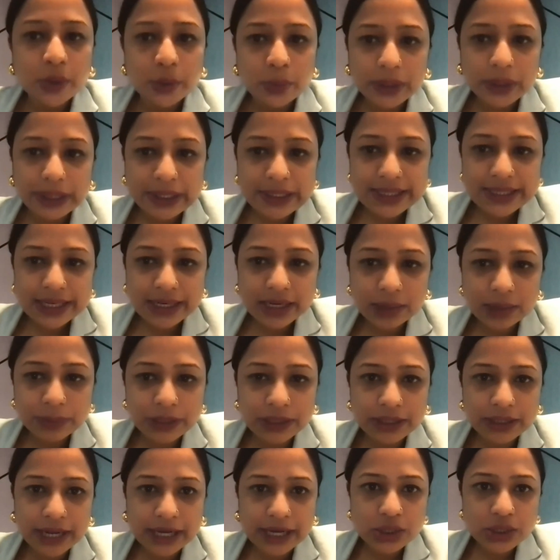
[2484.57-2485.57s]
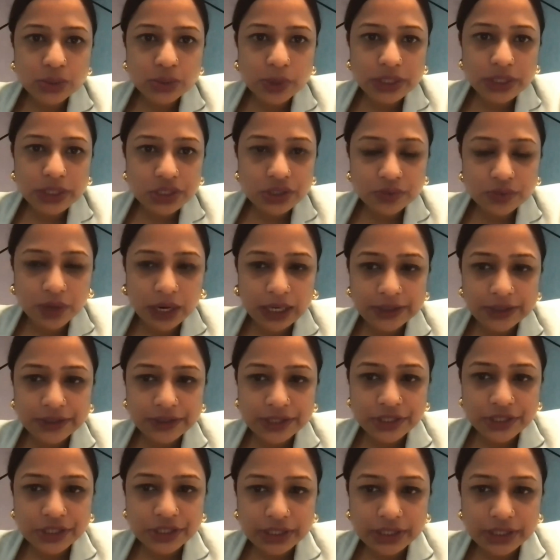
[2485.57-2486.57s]
We can take up the next question while
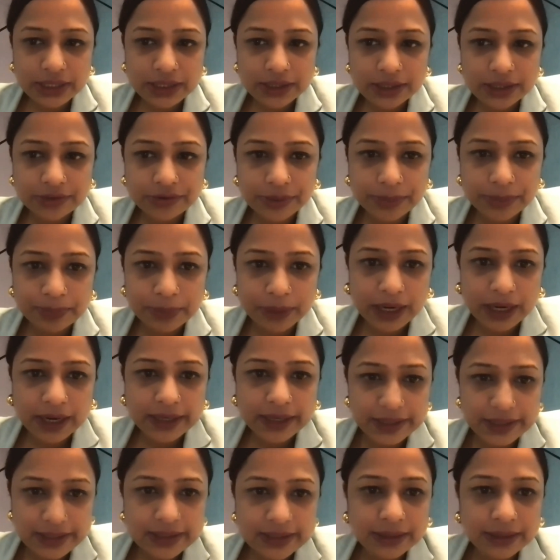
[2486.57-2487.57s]
Rashid replies.